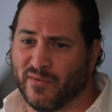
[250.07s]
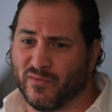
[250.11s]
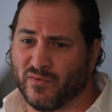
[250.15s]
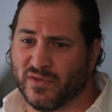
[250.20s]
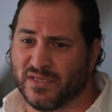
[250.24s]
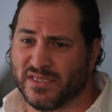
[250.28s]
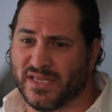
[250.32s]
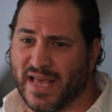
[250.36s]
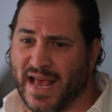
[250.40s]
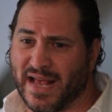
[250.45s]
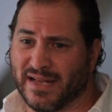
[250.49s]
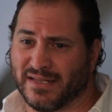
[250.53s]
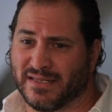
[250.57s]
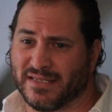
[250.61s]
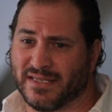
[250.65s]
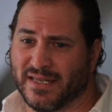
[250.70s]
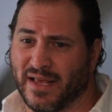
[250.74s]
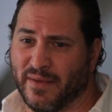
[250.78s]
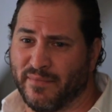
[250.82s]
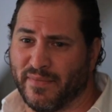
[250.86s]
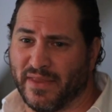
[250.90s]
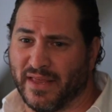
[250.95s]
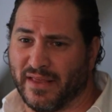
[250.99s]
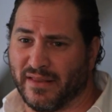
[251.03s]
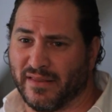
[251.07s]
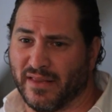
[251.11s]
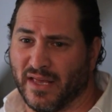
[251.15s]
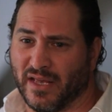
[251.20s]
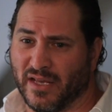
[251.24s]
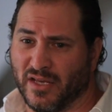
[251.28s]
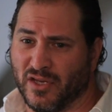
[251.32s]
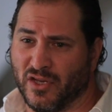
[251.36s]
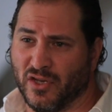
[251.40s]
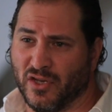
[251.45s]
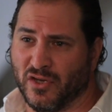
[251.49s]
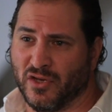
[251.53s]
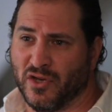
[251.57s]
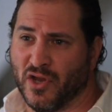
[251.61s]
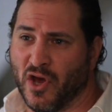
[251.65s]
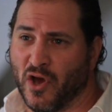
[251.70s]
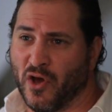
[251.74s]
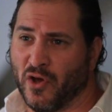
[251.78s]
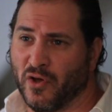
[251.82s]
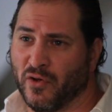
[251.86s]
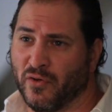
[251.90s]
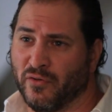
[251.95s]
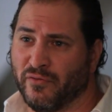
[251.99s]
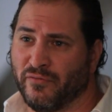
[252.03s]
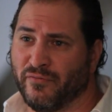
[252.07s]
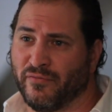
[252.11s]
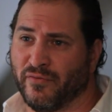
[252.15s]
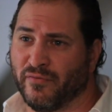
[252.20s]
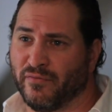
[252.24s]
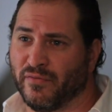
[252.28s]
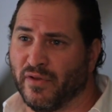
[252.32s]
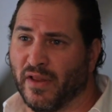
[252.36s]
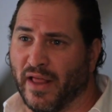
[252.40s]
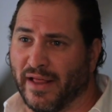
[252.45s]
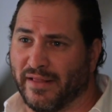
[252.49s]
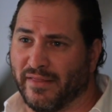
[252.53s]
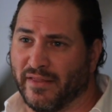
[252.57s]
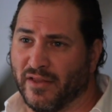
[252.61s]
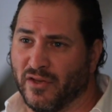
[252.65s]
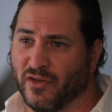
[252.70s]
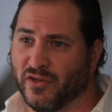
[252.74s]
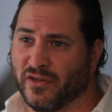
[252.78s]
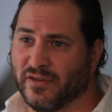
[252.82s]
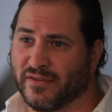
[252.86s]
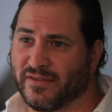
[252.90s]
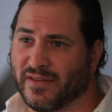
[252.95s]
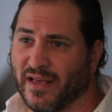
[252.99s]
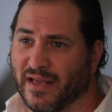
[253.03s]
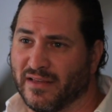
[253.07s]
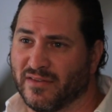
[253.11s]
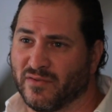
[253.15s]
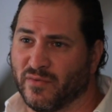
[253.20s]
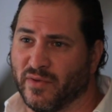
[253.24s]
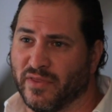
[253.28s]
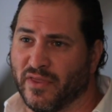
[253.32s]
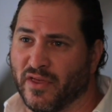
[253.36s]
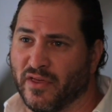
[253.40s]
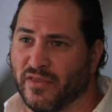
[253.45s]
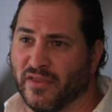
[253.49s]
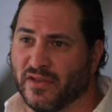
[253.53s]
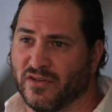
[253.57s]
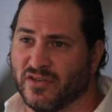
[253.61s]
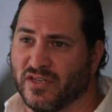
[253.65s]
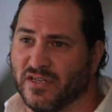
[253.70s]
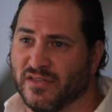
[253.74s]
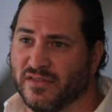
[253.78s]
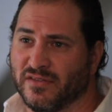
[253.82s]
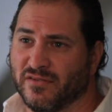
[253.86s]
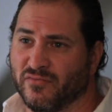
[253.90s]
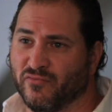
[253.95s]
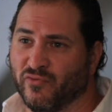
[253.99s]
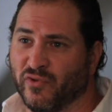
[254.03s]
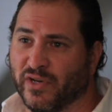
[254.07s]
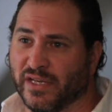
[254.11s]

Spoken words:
Was that something that that you discussed with her, that she's